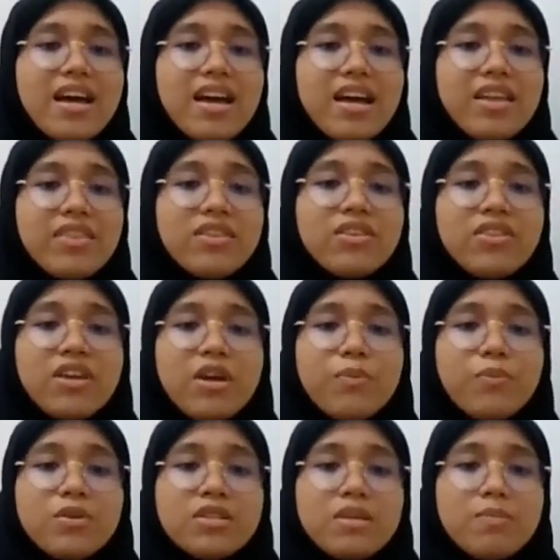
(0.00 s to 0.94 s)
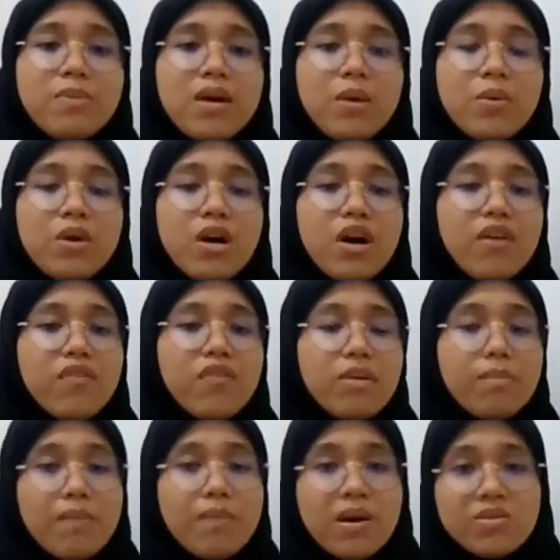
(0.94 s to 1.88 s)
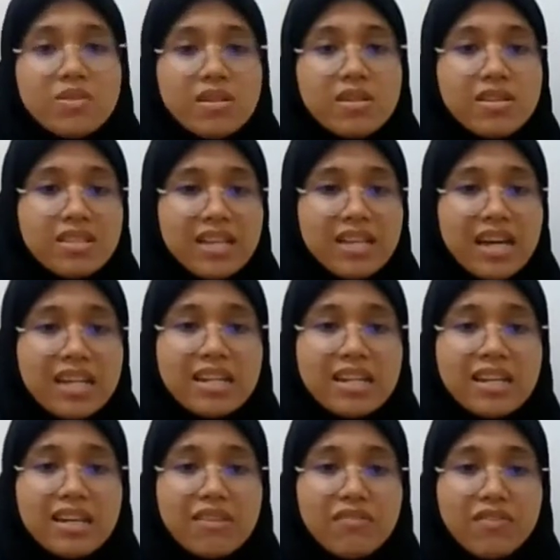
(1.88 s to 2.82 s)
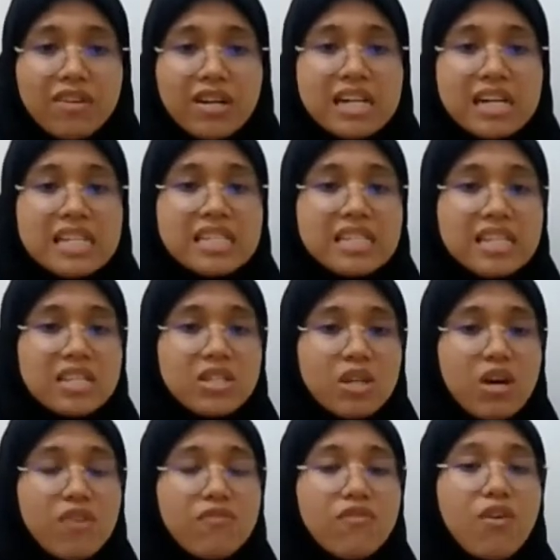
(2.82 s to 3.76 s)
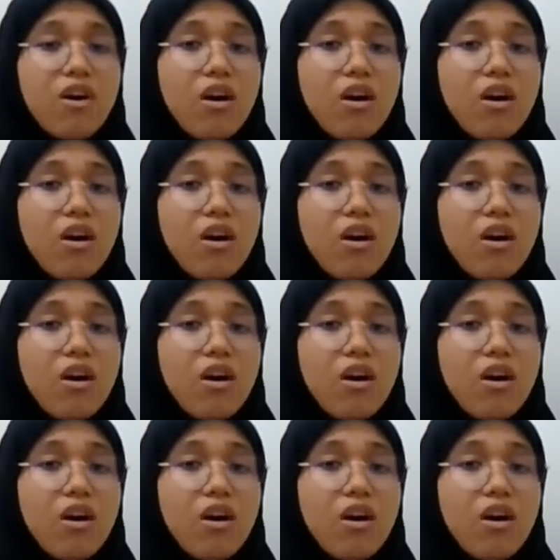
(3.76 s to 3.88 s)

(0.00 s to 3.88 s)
And the therapeutic power of the mountains can deliver a sense of